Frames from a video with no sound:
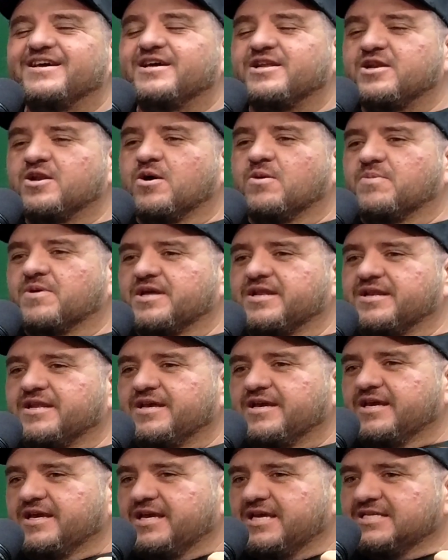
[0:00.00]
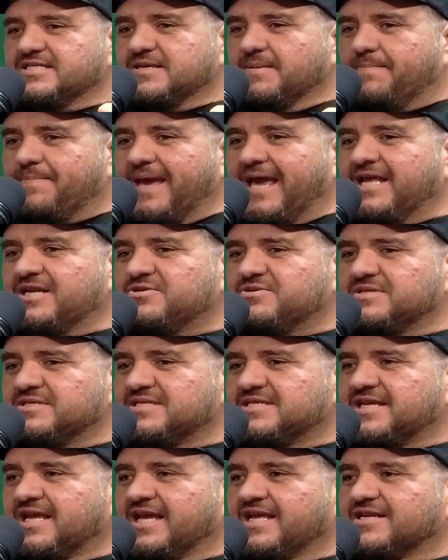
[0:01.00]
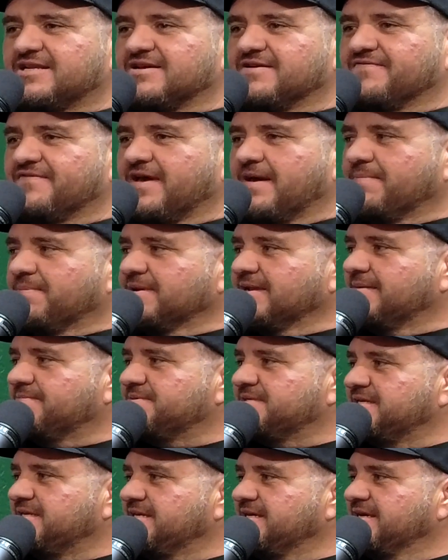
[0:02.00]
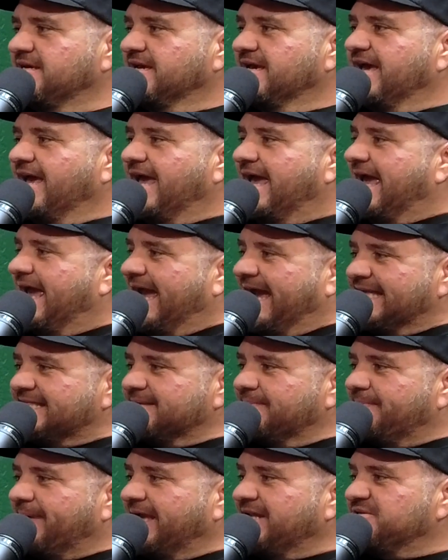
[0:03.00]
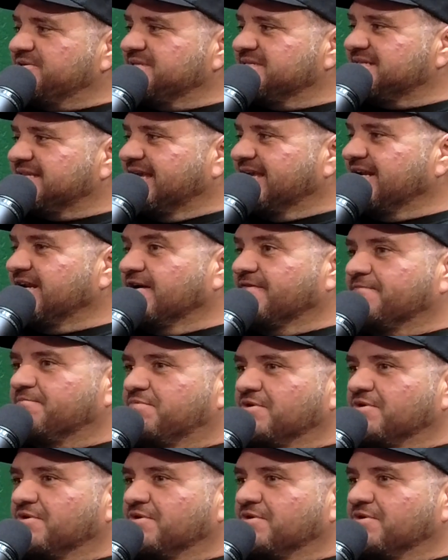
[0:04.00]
No, but he's a patron saint of epilepsy and the patron saint of